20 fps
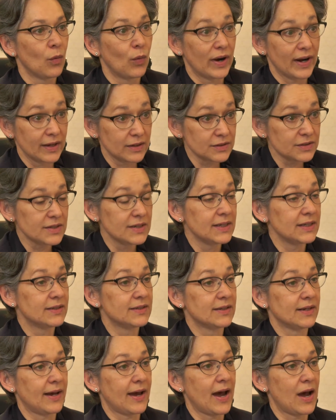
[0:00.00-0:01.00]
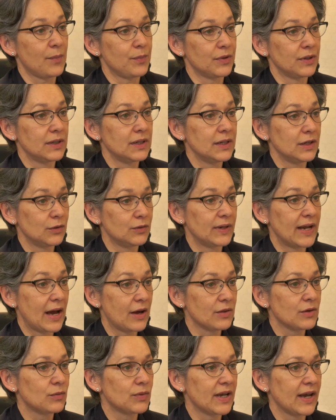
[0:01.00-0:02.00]
What else needs to happen?
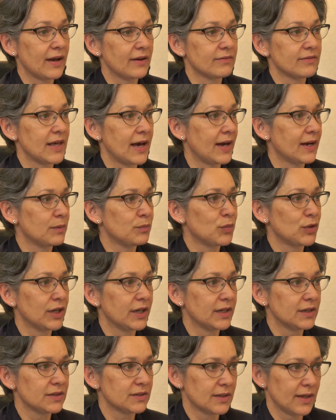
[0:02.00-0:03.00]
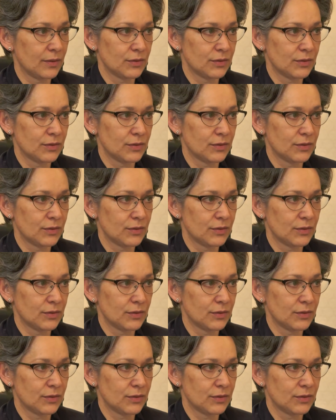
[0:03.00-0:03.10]
Now that we have that in place,